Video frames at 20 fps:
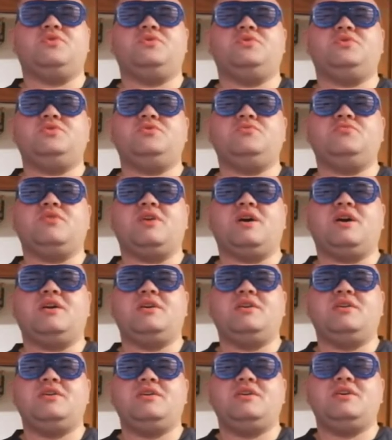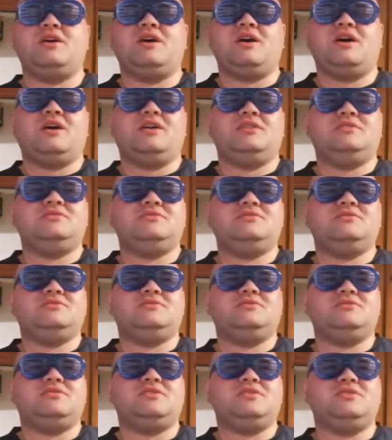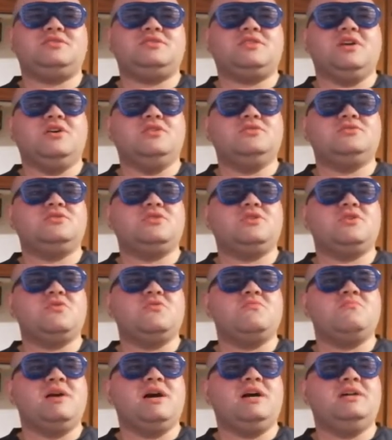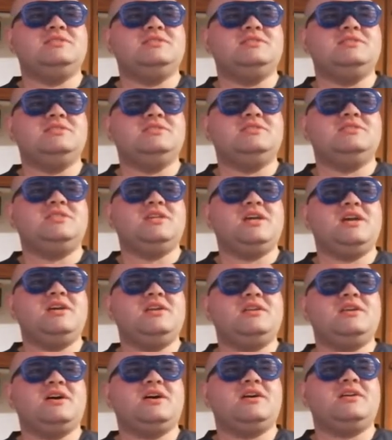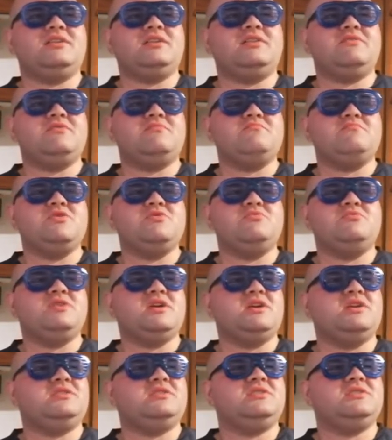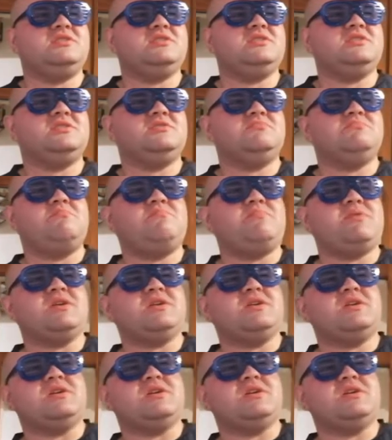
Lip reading: to do that, and she starts to go mad and insane and even mutates into this big